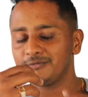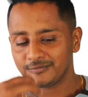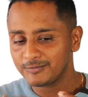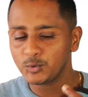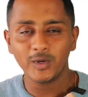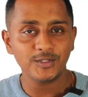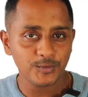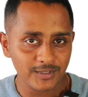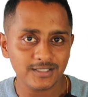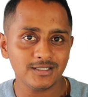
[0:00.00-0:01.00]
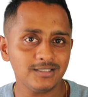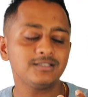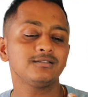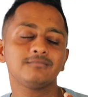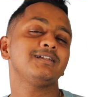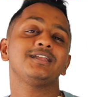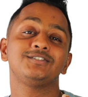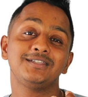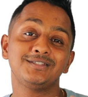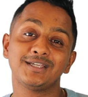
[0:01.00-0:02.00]
so and so reasons that I
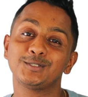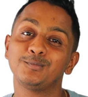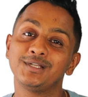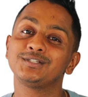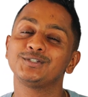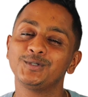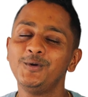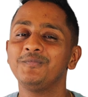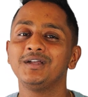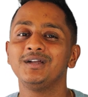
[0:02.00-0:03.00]
just explained it to you,